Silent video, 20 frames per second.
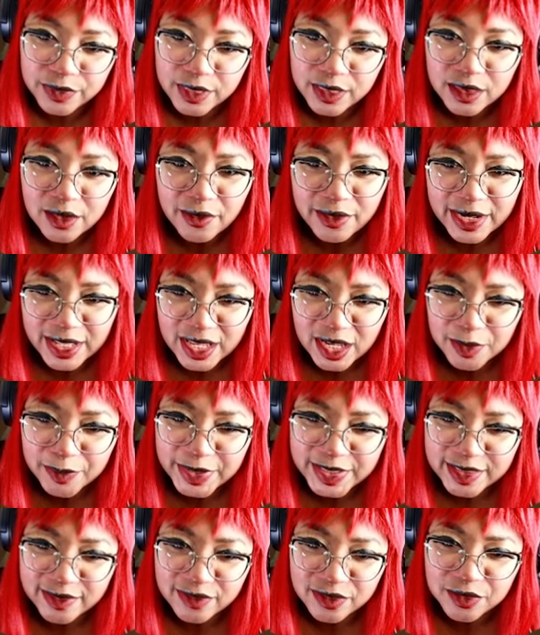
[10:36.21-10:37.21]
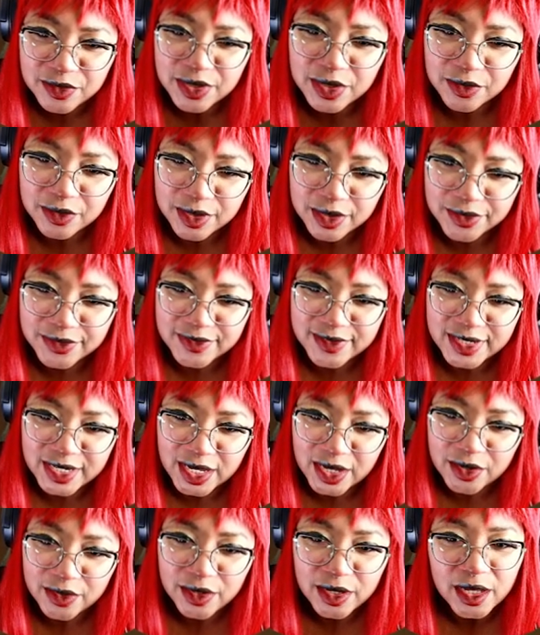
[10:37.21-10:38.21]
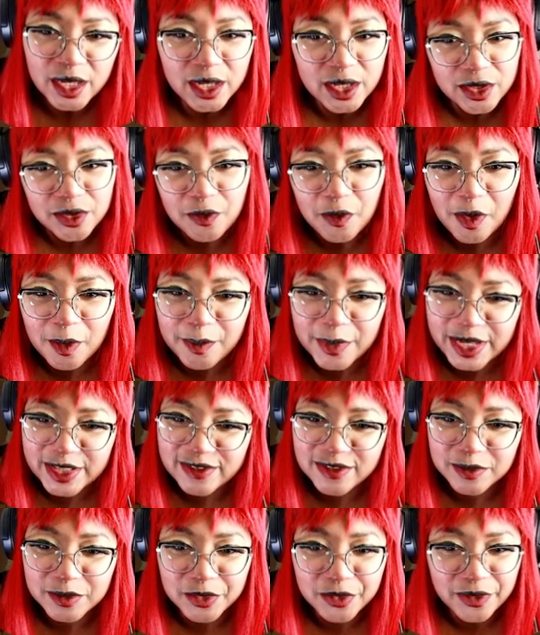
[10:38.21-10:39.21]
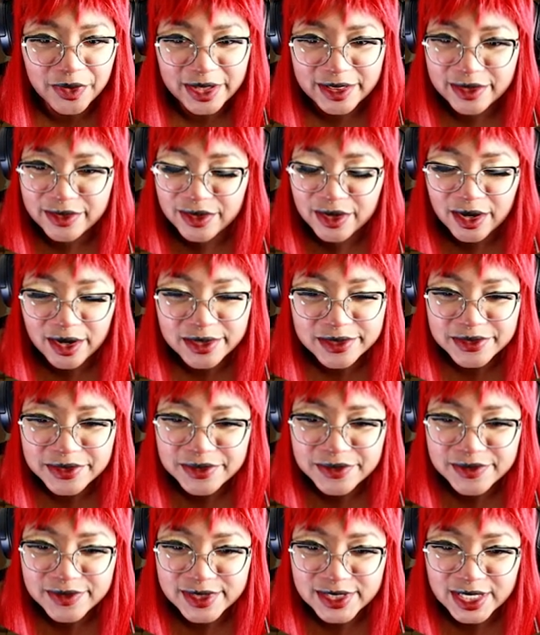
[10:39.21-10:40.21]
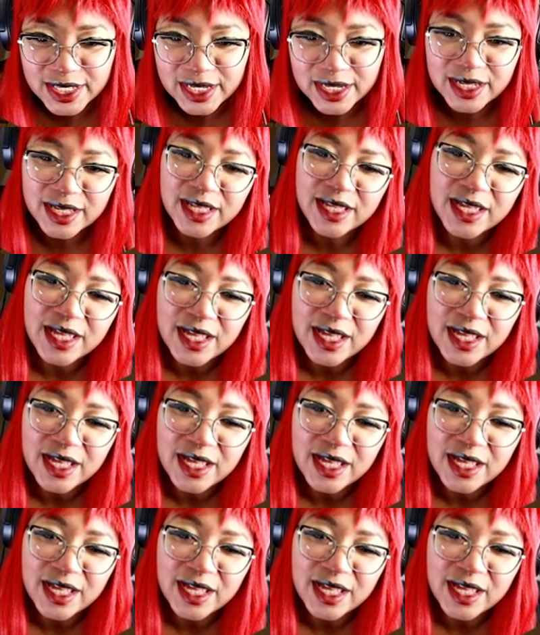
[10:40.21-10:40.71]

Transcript: Sorry to hear about the studio closing down. You all made some great little cartoons there.